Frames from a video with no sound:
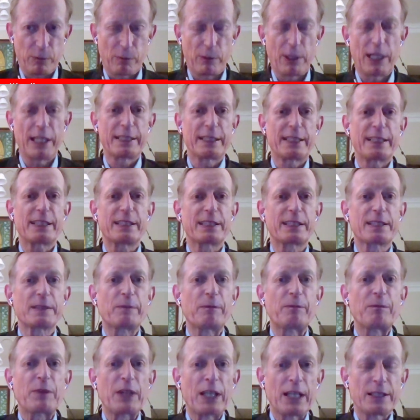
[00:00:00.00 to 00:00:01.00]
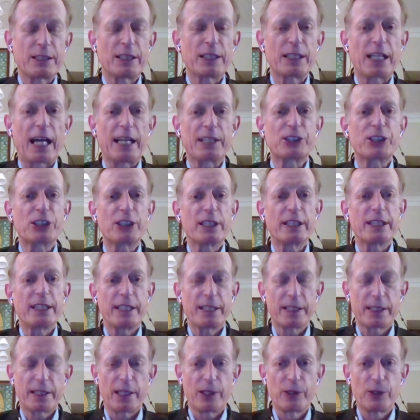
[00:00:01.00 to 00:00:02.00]
bill. One is that
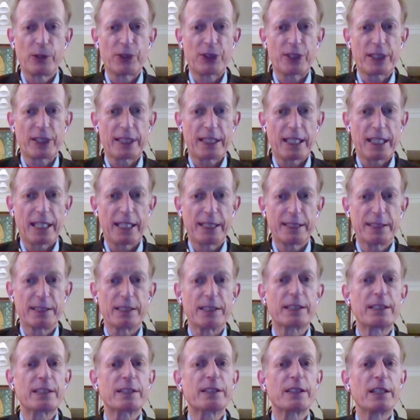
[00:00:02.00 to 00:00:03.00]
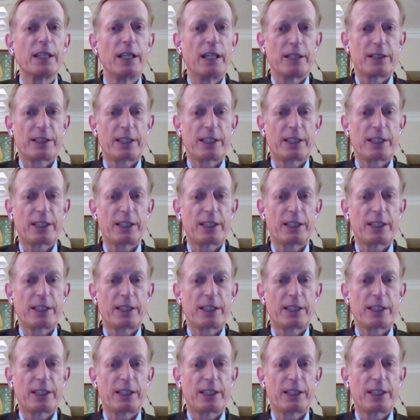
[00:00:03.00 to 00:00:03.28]
actually it goes against